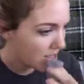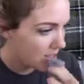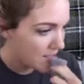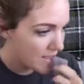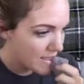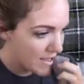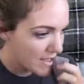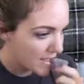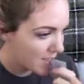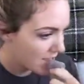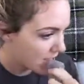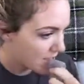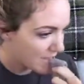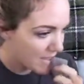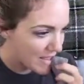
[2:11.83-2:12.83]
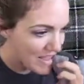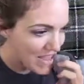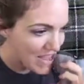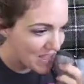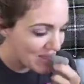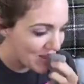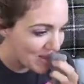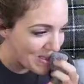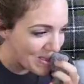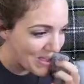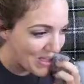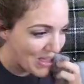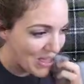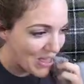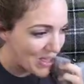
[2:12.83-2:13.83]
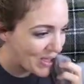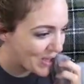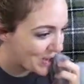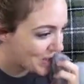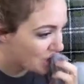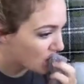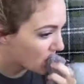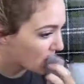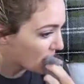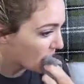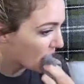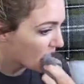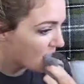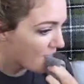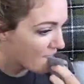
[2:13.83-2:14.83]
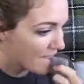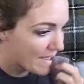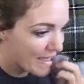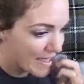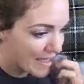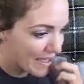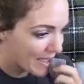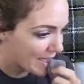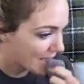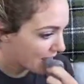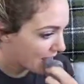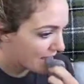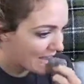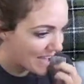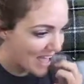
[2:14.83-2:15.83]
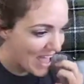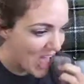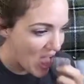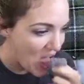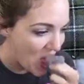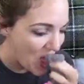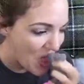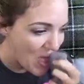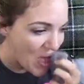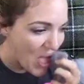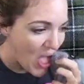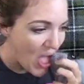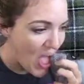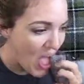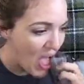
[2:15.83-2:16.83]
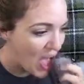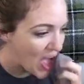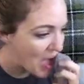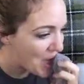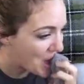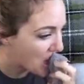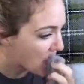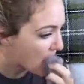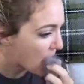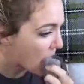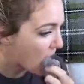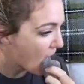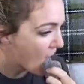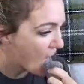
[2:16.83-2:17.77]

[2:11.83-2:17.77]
(silence)